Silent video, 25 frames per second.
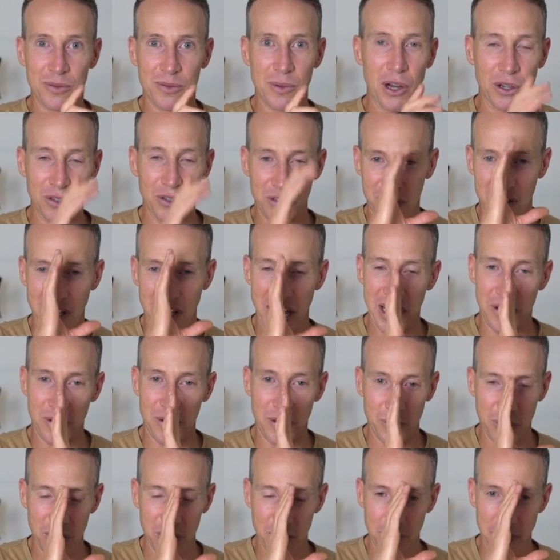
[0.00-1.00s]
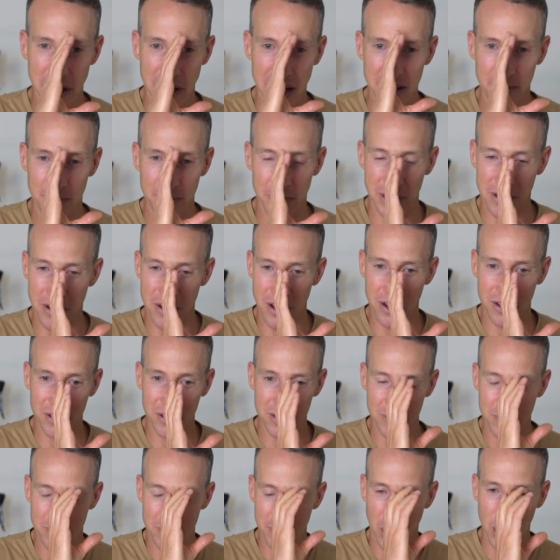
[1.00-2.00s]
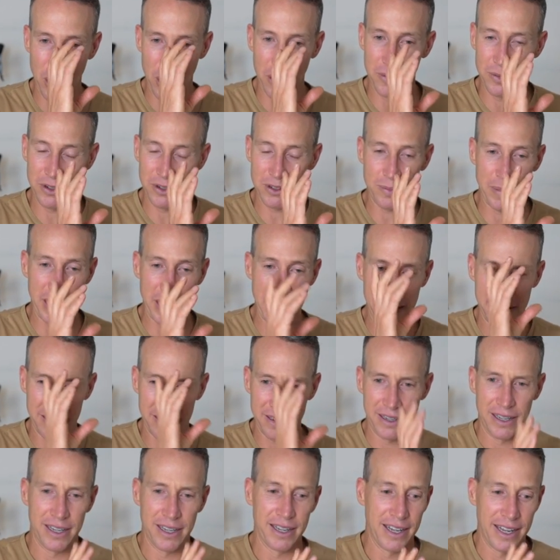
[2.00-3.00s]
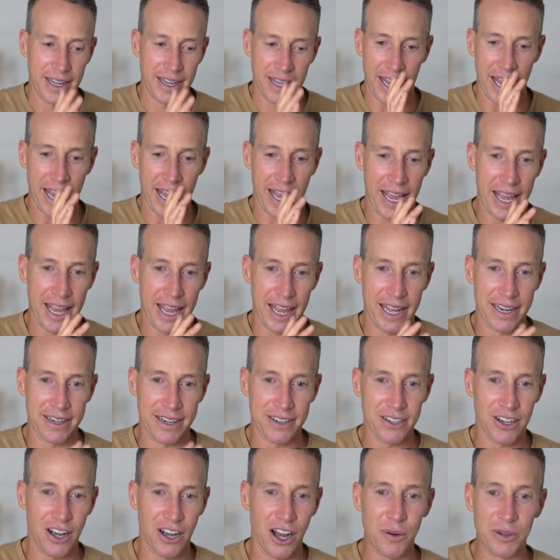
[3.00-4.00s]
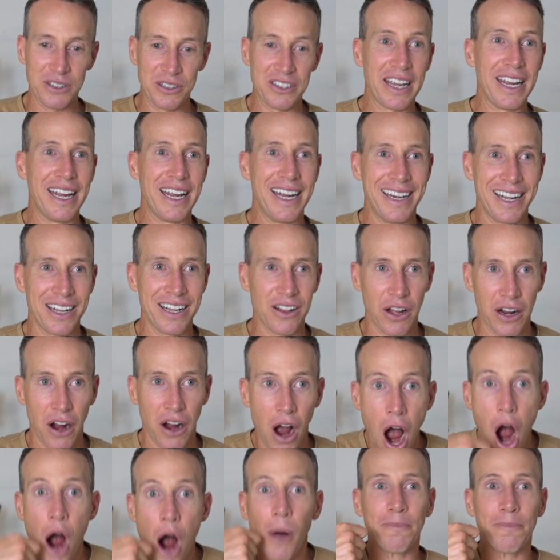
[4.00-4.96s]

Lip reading: My whole sacrum was bent, my nose bone was bent, and I was eating like,